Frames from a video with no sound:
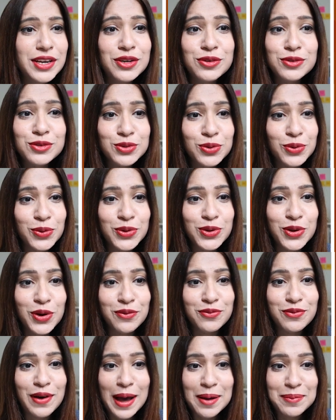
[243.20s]
need to show
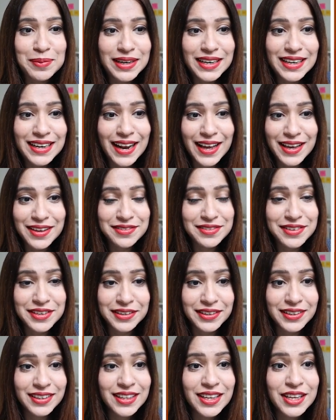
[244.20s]
your family life
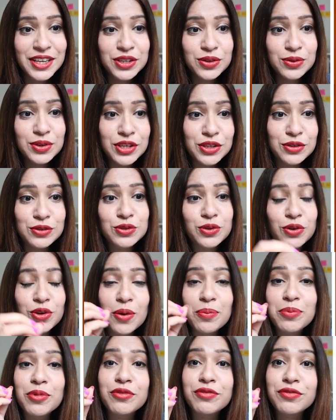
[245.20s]
here. You need to show
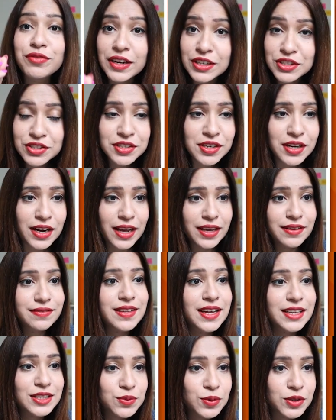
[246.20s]
your professional life.
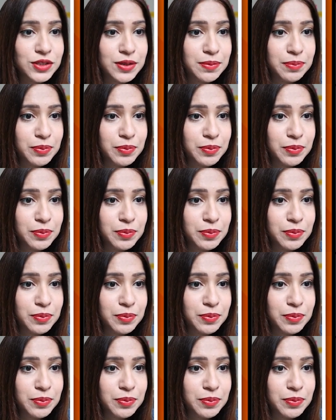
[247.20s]
That's what's